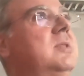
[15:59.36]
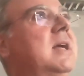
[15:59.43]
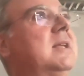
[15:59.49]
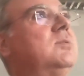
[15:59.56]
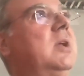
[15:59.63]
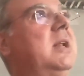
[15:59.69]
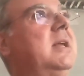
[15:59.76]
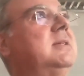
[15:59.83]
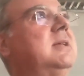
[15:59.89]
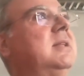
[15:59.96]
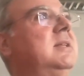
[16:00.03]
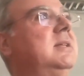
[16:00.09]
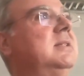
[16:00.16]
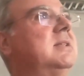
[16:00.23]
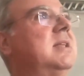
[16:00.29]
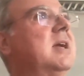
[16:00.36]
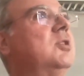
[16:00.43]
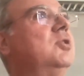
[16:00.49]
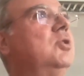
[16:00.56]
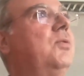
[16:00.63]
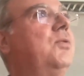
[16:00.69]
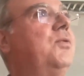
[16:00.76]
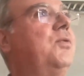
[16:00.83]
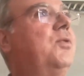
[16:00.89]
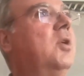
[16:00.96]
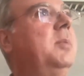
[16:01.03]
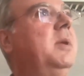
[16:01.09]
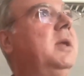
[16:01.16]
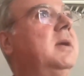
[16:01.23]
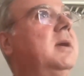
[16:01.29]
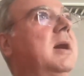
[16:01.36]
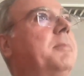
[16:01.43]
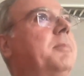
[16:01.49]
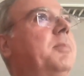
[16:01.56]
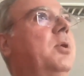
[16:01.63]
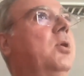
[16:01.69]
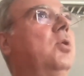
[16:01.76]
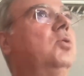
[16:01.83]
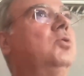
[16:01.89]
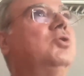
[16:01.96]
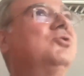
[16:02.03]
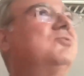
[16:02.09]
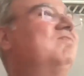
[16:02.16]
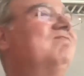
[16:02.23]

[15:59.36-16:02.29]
that's what I said, this technophobic approach